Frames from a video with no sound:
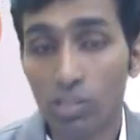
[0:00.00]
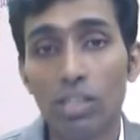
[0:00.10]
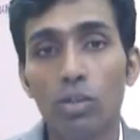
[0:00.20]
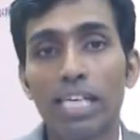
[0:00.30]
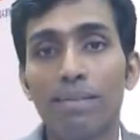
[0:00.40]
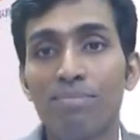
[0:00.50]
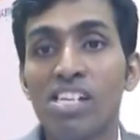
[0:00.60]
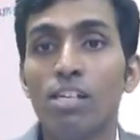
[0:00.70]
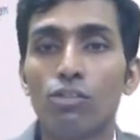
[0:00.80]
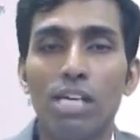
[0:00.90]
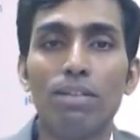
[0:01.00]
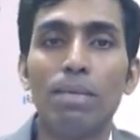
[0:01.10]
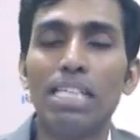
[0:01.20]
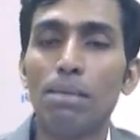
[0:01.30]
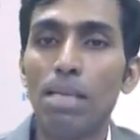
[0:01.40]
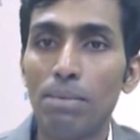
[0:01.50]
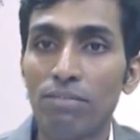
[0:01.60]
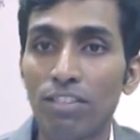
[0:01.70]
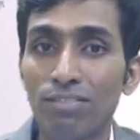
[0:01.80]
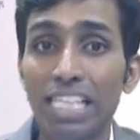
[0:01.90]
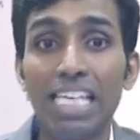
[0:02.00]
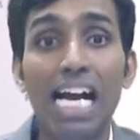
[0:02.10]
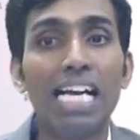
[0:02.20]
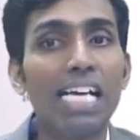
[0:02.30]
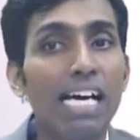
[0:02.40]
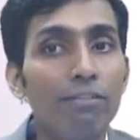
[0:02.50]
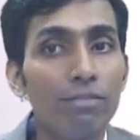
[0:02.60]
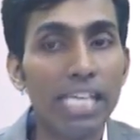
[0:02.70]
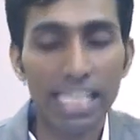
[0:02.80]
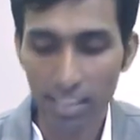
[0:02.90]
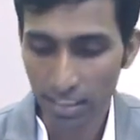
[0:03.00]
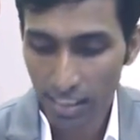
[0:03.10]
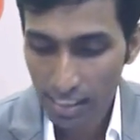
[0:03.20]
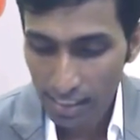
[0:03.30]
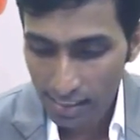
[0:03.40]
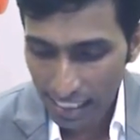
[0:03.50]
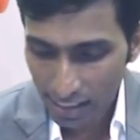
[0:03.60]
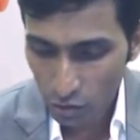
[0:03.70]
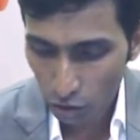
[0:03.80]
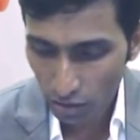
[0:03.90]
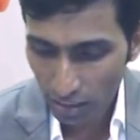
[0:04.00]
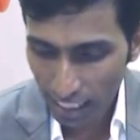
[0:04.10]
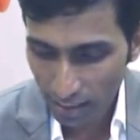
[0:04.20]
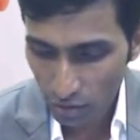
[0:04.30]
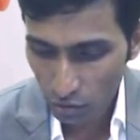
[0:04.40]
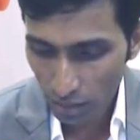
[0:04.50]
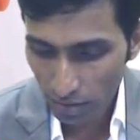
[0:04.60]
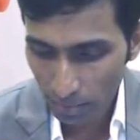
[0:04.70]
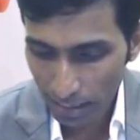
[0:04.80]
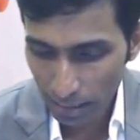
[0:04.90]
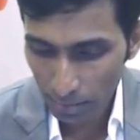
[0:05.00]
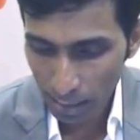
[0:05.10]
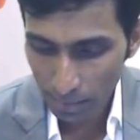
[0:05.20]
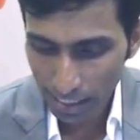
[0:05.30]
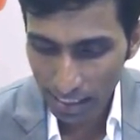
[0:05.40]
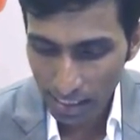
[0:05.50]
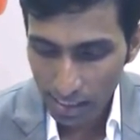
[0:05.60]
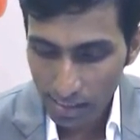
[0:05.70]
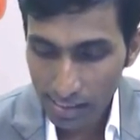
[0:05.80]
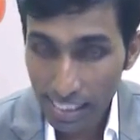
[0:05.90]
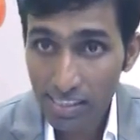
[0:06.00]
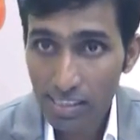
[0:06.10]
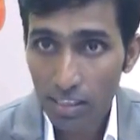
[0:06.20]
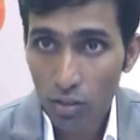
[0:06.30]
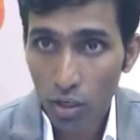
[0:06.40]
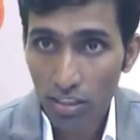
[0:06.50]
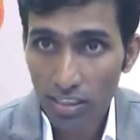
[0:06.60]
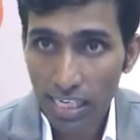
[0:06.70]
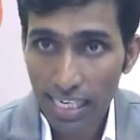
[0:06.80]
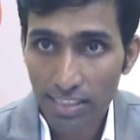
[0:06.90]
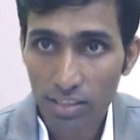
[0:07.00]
Okay, so I will multiply by 50, and I have taken 6 contracts, so I will multiply by 6 contracts.